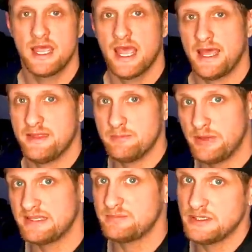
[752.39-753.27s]
And then
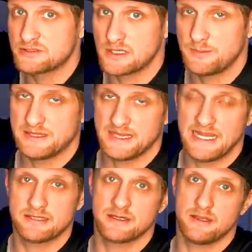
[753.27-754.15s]
Bits Be Trippin'
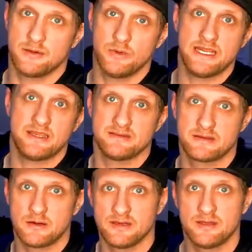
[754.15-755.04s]
later in the week is
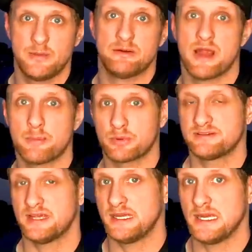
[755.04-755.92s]
going to be
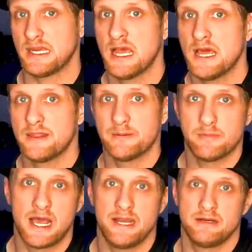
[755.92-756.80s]
representing the
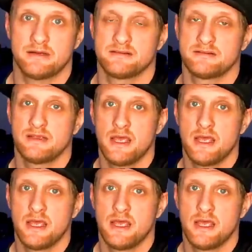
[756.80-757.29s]
miners